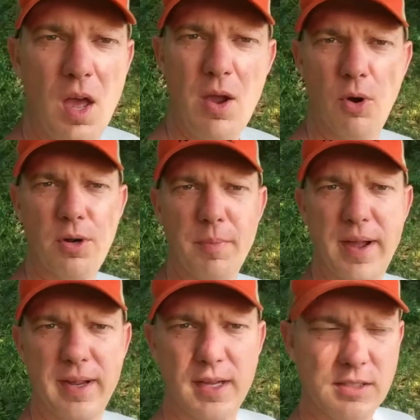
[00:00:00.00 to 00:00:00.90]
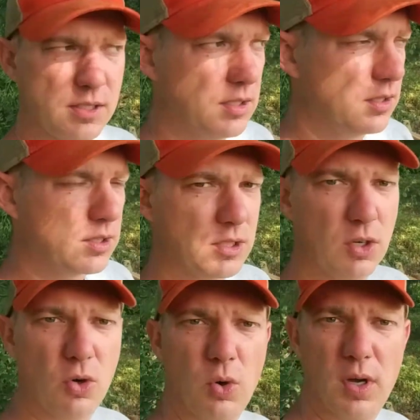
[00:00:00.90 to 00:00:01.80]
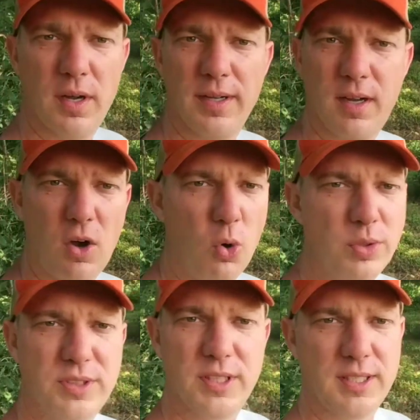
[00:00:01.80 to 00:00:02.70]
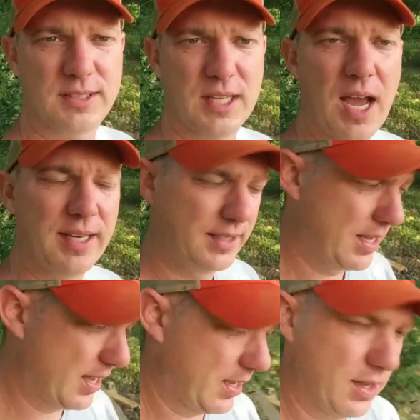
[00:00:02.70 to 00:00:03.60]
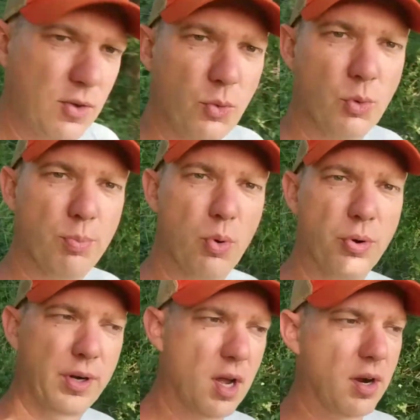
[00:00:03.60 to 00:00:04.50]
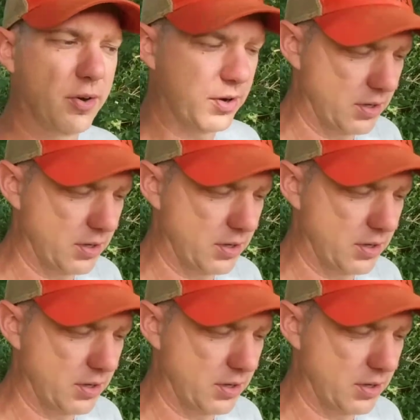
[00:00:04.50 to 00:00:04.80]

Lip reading: Welcome back, guys. So always an exciting day when we're pouring concrete.